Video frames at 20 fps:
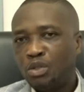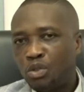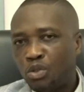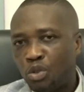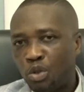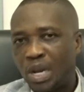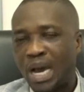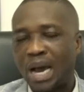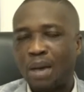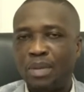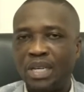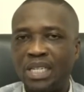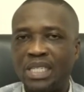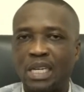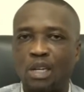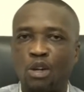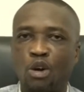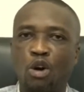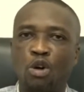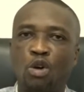tsunamis
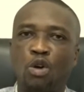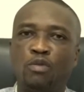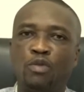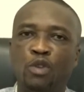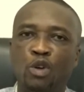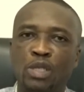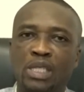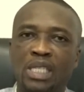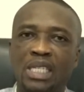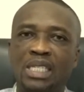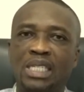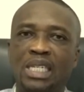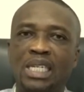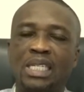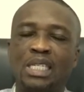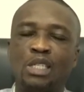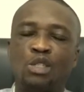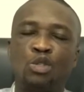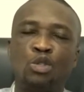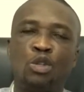and all of those things,
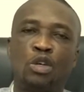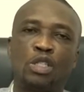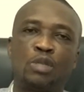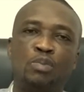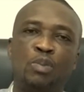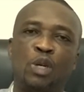it is not